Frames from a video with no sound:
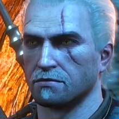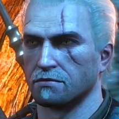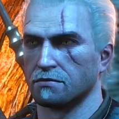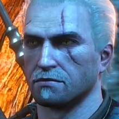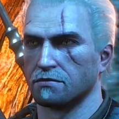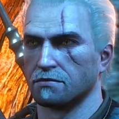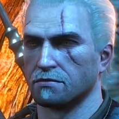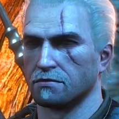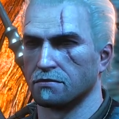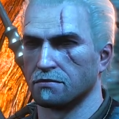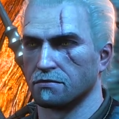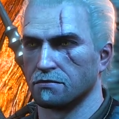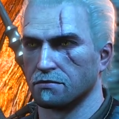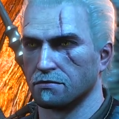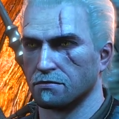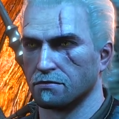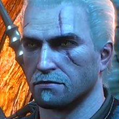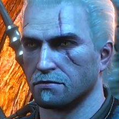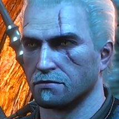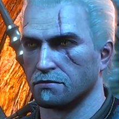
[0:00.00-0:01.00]

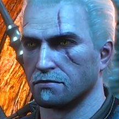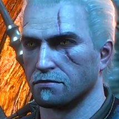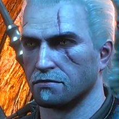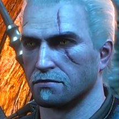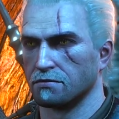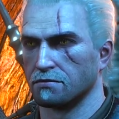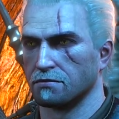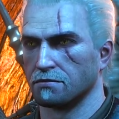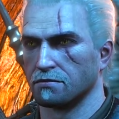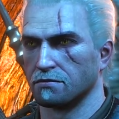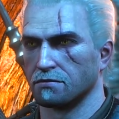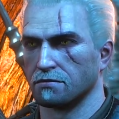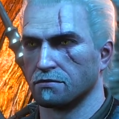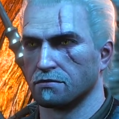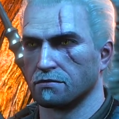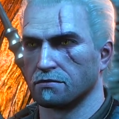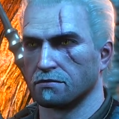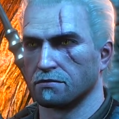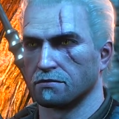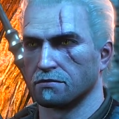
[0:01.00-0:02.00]

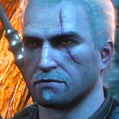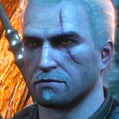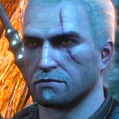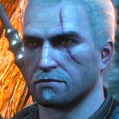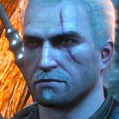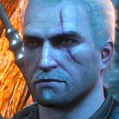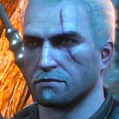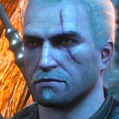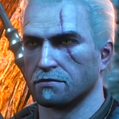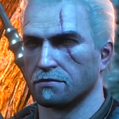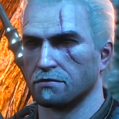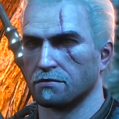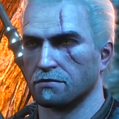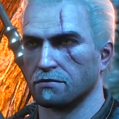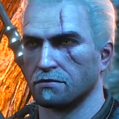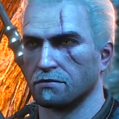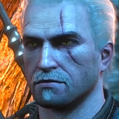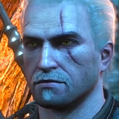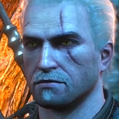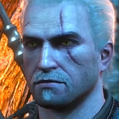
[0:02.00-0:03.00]

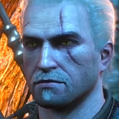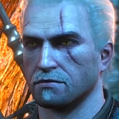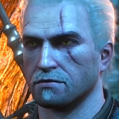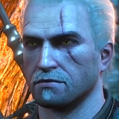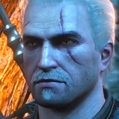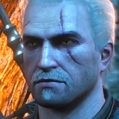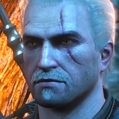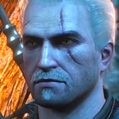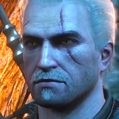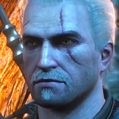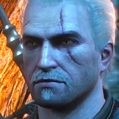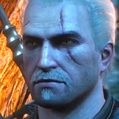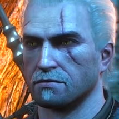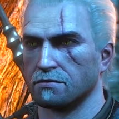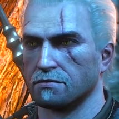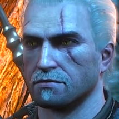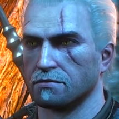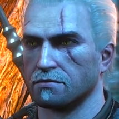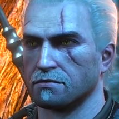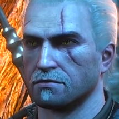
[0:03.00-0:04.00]

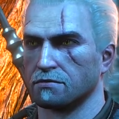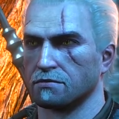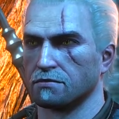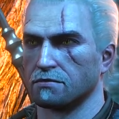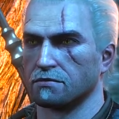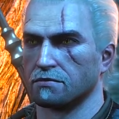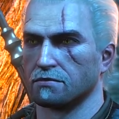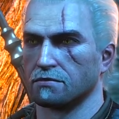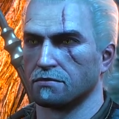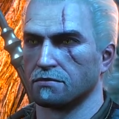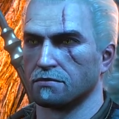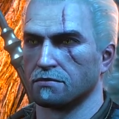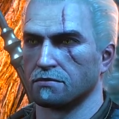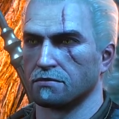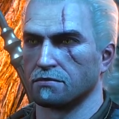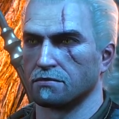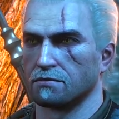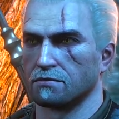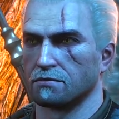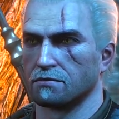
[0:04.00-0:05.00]

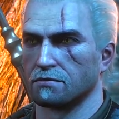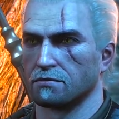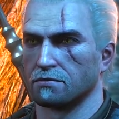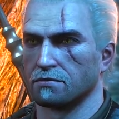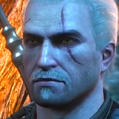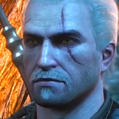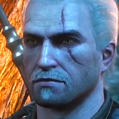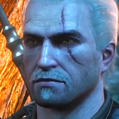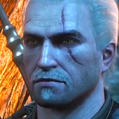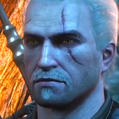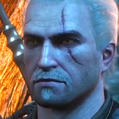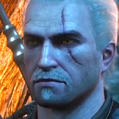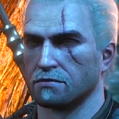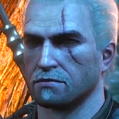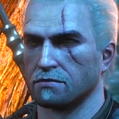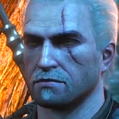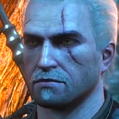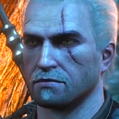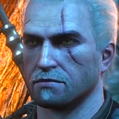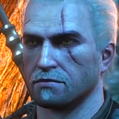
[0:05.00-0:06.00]

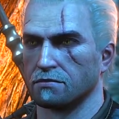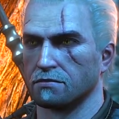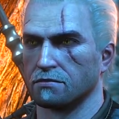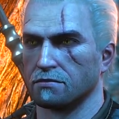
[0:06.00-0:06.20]
[no speech]